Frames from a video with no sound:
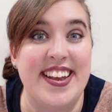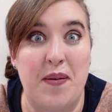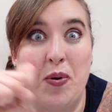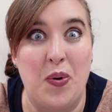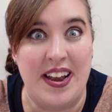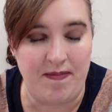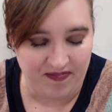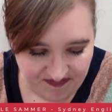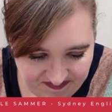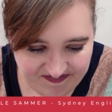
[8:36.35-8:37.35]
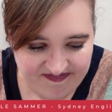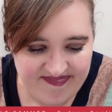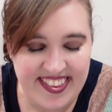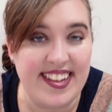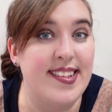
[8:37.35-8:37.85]
Number one,
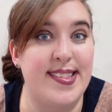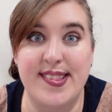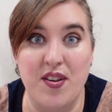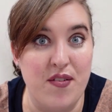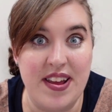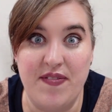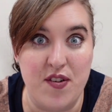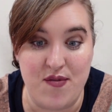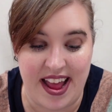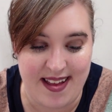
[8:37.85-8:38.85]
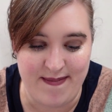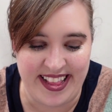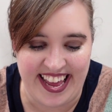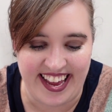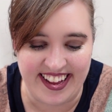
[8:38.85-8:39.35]
sorry for
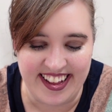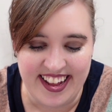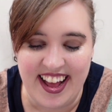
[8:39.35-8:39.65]
rambling.